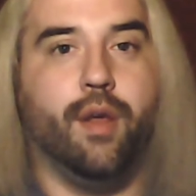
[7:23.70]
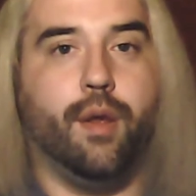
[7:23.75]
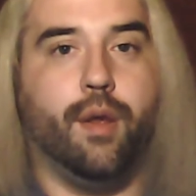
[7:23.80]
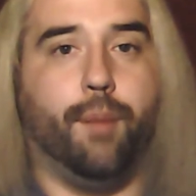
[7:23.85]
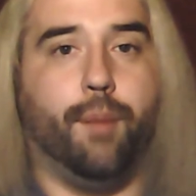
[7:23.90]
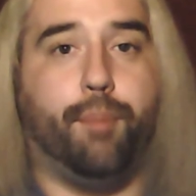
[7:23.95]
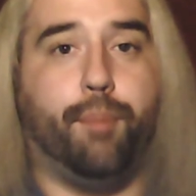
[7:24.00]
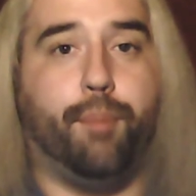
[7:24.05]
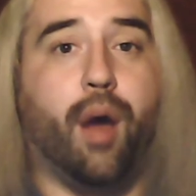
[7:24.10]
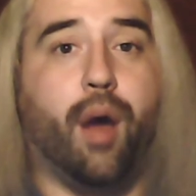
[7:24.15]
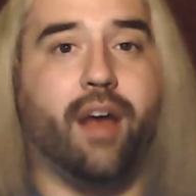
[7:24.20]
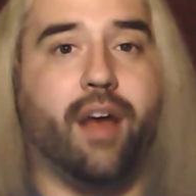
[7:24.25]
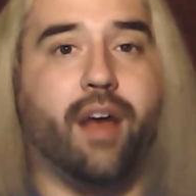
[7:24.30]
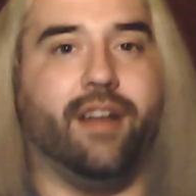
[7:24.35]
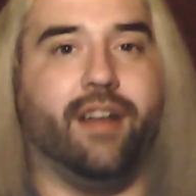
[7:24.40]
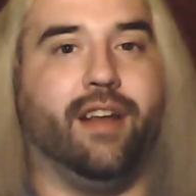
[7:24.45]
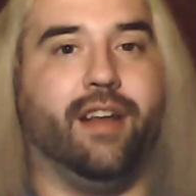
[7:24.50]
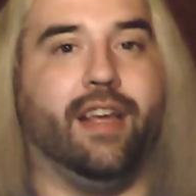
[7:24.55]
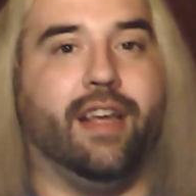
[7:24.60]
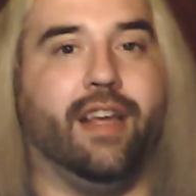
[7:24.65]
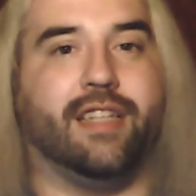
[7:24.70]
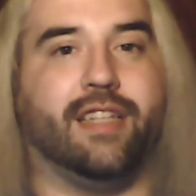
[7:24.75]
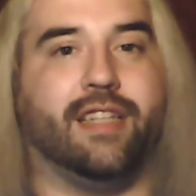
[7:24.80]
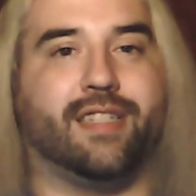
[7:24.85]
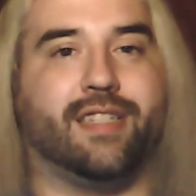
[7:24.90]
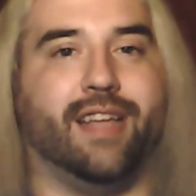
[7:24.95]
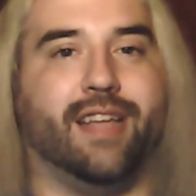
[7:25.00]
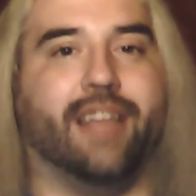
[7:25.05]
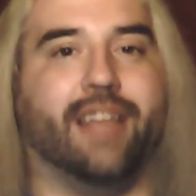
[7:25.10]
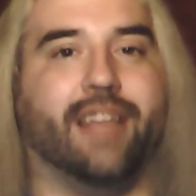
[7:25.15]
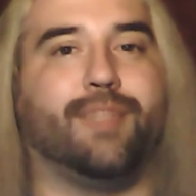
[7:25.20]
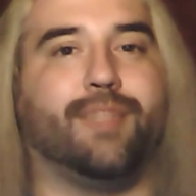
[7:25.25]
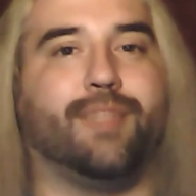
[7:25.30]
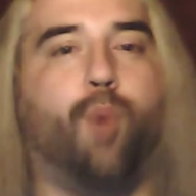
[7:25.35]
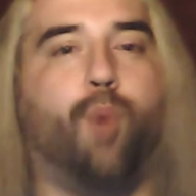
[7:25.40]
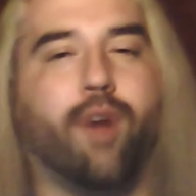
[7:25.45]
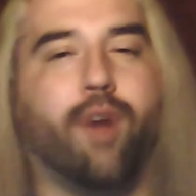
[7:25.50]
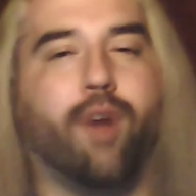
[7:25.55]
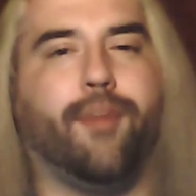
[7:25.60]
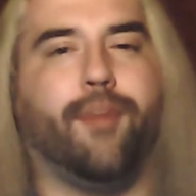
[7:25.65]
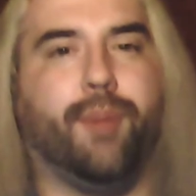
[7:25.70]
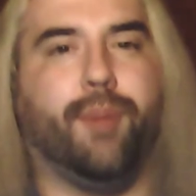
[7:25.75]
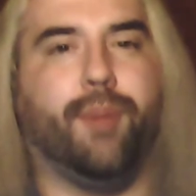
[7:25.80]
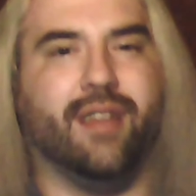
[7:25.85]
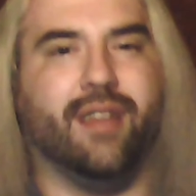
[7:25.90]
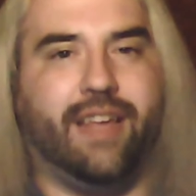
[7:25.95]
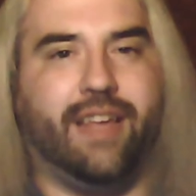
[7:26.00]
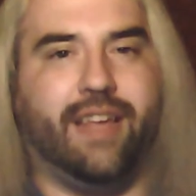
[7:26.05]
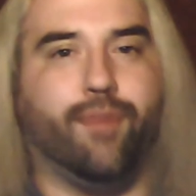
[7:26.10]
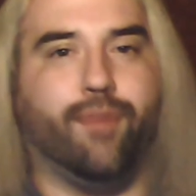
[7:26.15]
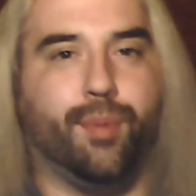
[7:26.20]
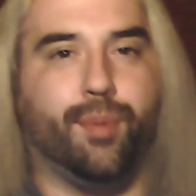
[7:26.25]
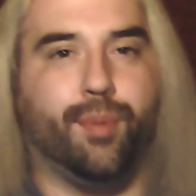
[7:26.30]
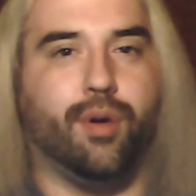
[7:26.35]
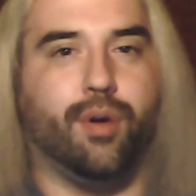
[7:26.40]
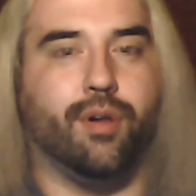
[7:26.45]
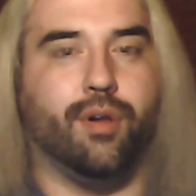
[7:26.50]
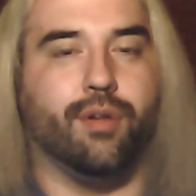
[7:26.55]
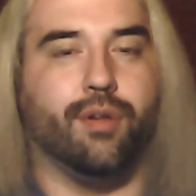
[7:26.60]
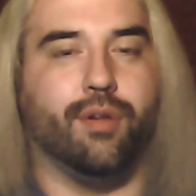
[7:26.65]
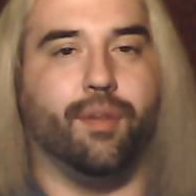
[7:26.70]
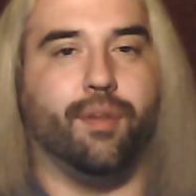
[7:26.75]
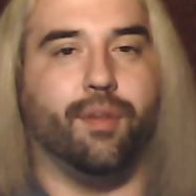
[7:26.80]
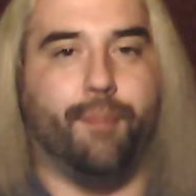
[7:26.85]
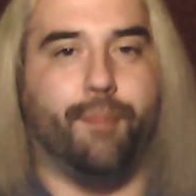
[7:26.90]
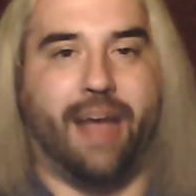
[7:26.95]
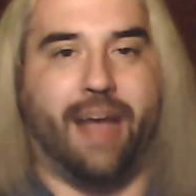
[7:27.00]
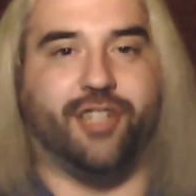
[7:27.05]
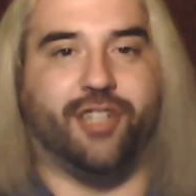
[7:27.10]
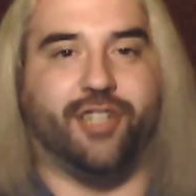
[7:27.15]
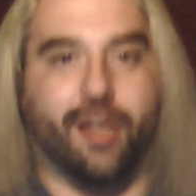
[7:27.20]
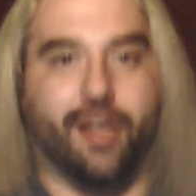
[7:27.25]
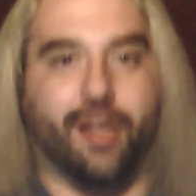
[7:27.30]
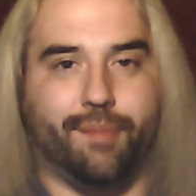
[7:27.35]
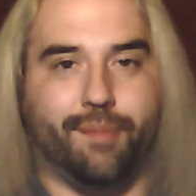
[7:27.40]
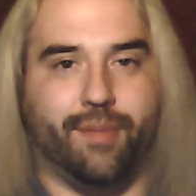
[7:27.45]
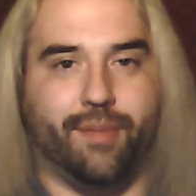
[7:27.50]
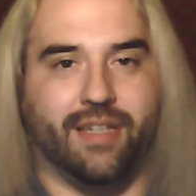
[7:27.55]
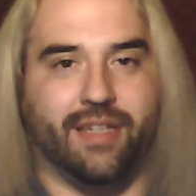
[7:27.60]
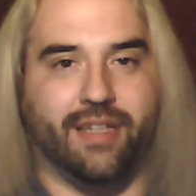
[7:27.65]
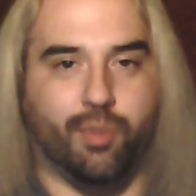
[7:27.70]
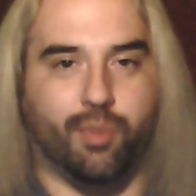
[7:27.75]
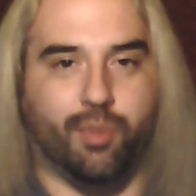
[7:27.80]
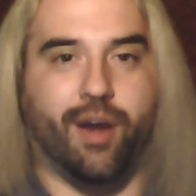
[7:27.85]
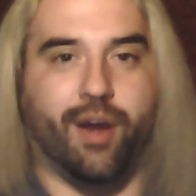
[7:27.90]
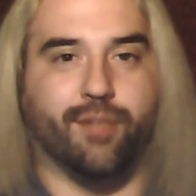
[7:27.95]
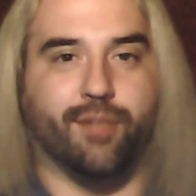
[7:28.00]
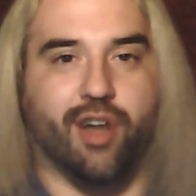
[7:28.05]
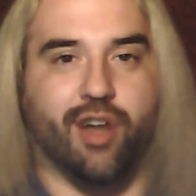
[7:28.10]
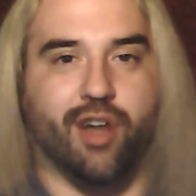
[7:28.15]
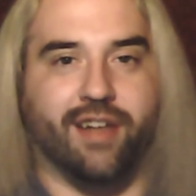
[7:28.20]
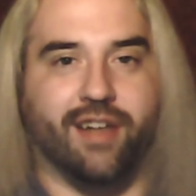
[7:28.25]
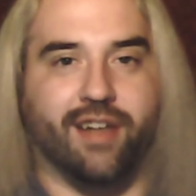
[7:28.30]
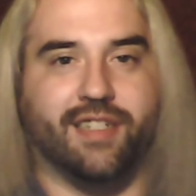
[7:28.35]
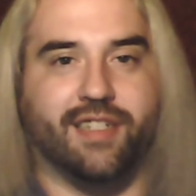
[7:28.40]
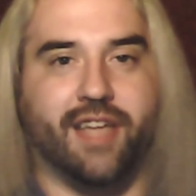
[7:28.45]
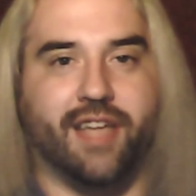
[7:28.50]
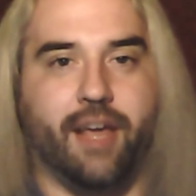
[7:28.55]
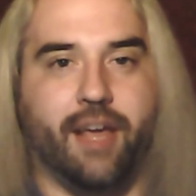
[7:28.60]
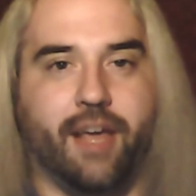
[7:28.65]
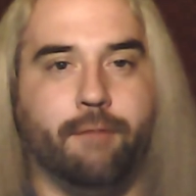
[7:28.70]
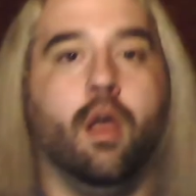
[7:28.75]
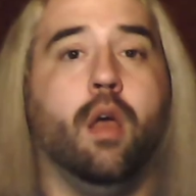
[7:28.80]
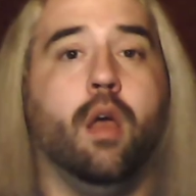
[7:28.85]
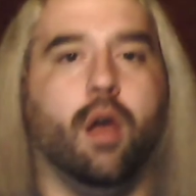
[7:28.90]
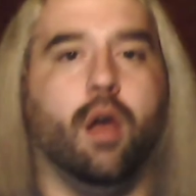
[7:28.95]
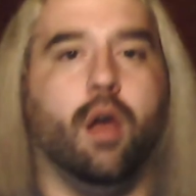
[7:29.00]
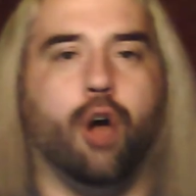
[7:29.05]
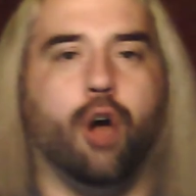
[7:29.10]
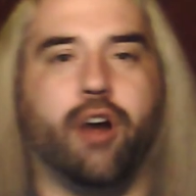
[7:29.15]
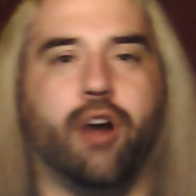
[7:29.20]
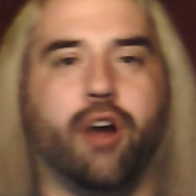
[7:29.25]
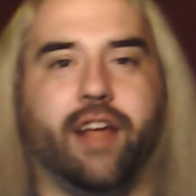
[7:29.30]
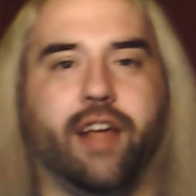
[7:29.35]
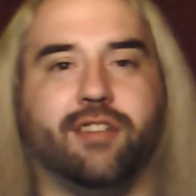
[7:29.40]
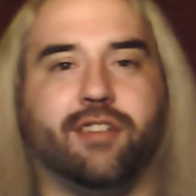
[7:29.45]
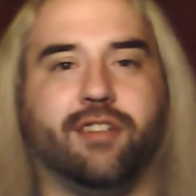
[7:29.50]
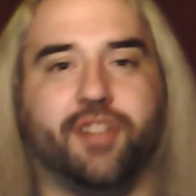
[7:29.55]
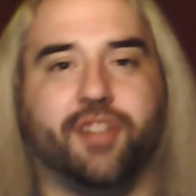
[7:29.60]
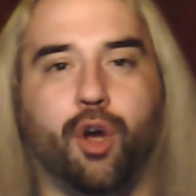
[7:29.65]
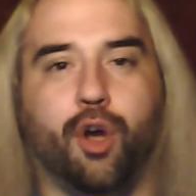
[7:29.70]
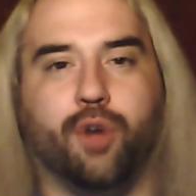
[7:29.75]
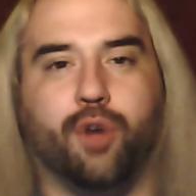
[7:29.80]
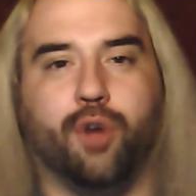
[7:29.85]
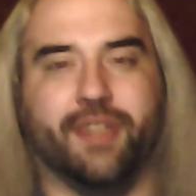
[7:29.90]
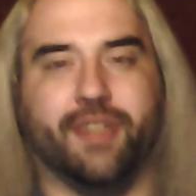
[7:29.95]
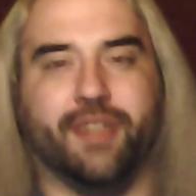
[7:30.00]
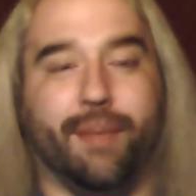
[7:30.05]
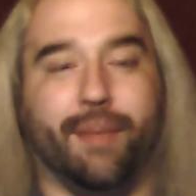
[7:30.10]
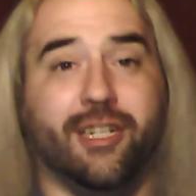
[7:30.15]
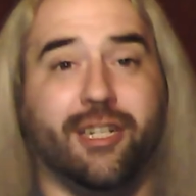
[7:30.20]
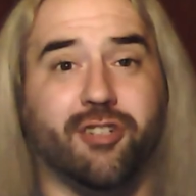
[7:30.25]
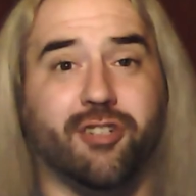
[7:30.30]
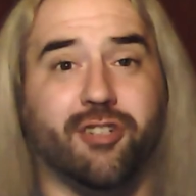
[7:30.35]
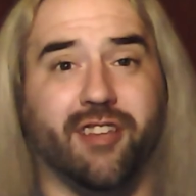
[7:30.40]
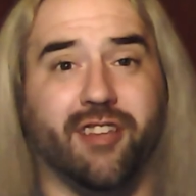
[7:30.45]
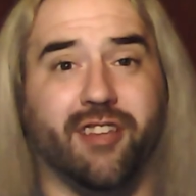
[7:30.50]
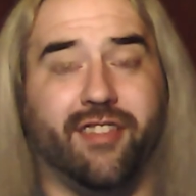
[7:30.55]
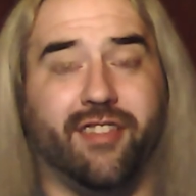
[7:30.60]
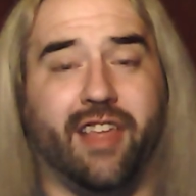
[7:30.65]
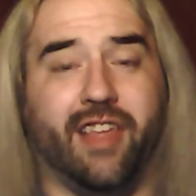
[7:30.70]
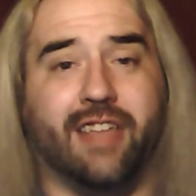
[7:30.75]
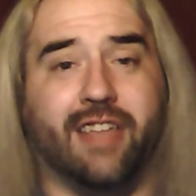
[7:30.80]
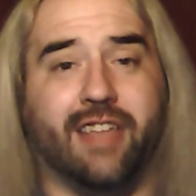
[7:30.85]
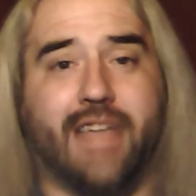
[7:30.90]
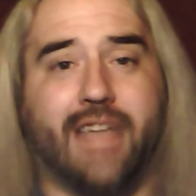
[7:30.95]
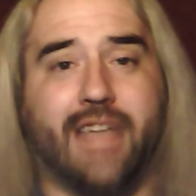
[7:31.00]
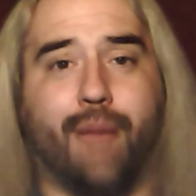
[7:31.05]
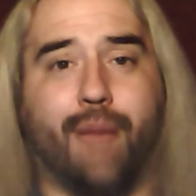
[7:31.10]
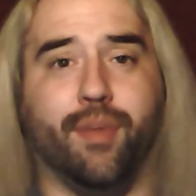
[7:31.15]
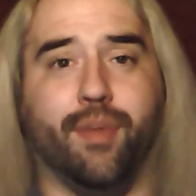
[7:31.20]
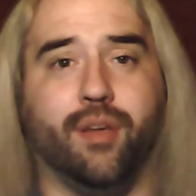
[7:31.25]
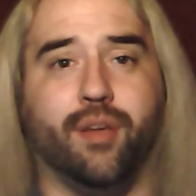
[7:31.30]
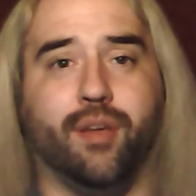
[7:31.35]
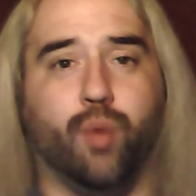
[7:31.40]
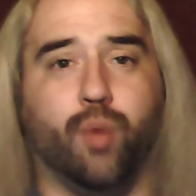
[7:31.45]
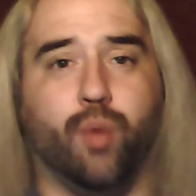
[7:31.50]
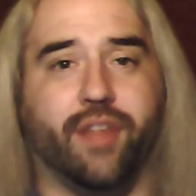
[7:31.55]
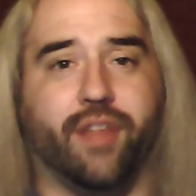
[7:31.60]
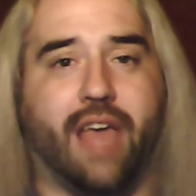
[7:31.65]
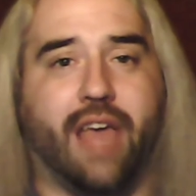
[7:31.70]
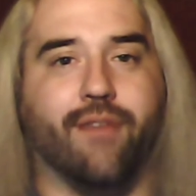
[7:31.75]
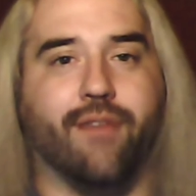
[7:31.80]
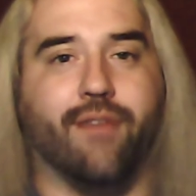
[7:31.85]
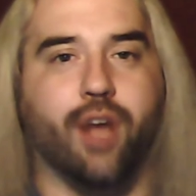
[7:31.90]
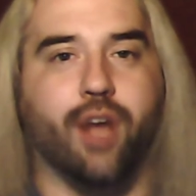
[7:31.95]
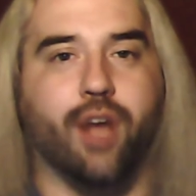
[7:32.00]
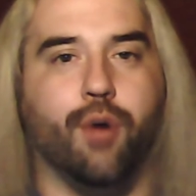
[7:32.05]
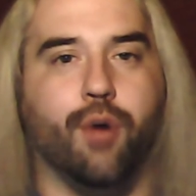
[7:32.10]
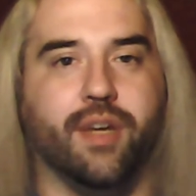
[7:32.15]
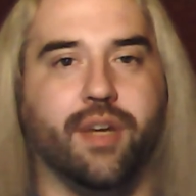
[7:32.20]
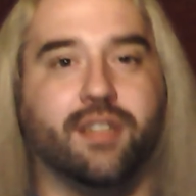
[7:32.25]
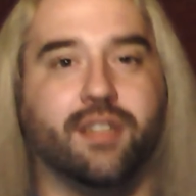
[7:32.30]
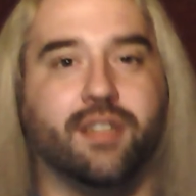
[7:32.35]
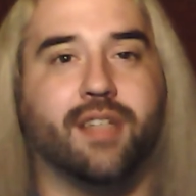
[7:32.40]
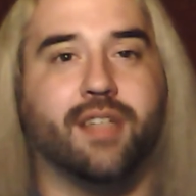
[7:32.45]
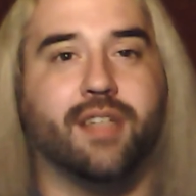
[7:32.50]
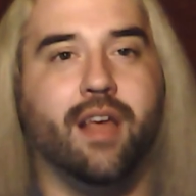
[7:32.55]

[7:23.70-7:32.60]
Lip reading: But it's more of a believable matchup is what I'm trying to say. All right, so some interesting things happened with Kevin Owens.